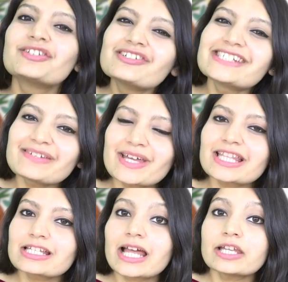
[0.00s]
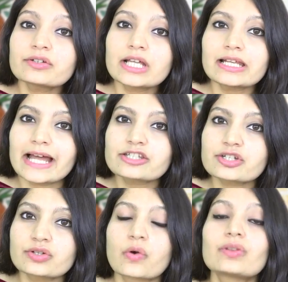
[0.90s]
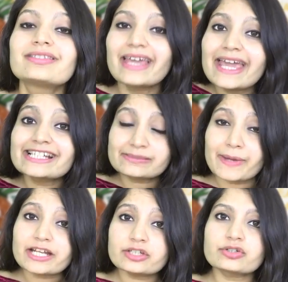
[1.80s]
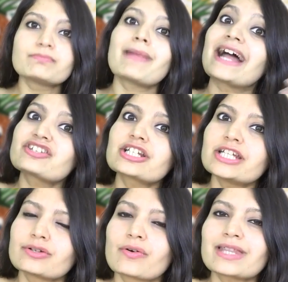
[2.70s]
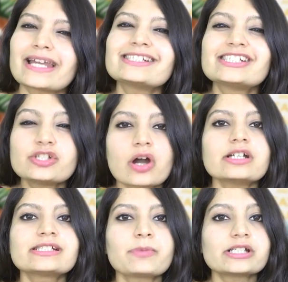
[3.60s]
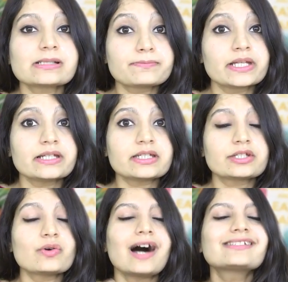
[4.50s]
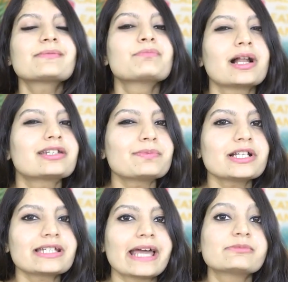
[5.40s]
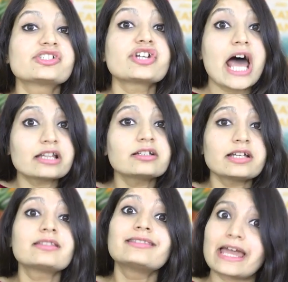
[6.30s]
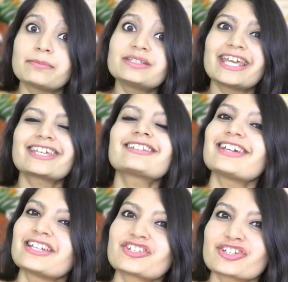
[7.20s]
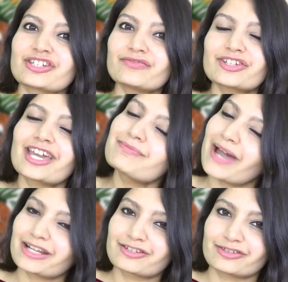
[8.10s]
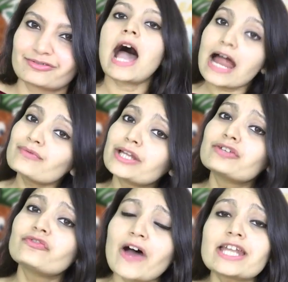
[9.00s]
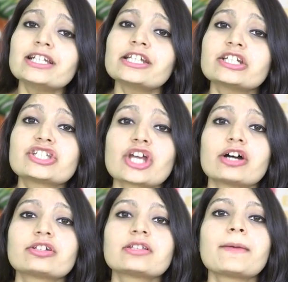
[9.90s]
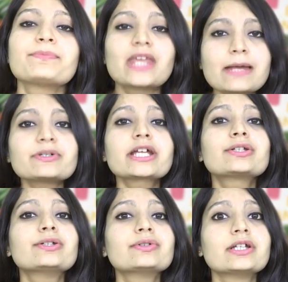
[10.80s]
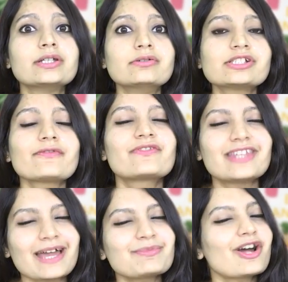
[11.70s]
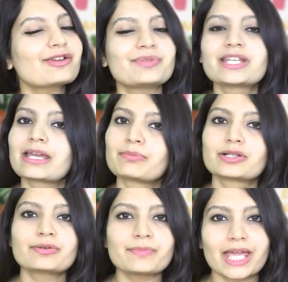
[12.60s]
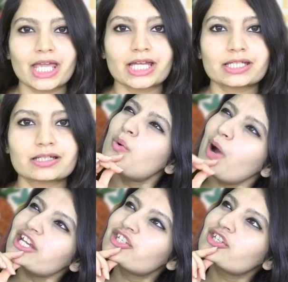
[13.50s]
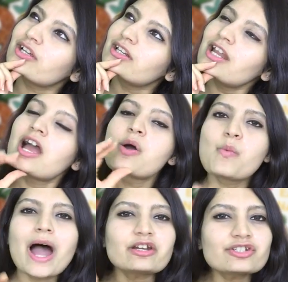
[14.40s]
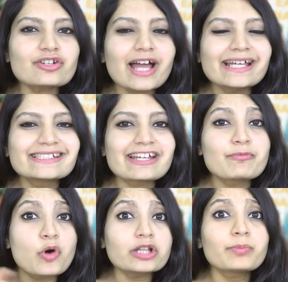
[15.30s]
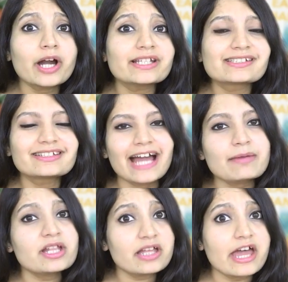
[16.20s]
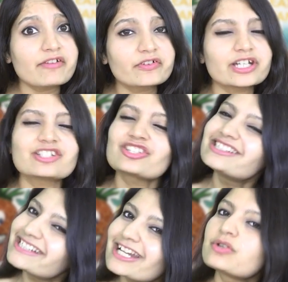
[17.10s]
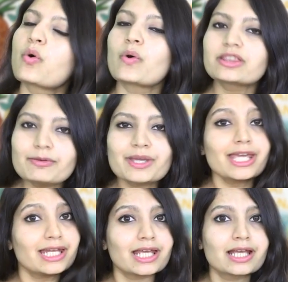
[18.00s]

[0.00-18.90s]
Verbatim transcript: You see, when they tell you they let you know, they expect you to magically know that it's your responsibility to ask them multiple times rather than them taking the initiative to get back to you. And when you finally reach out to them, they break to you the news of them not being able to make it. Question why don't you guys save both parties the time and the effort and just say no in the beginning?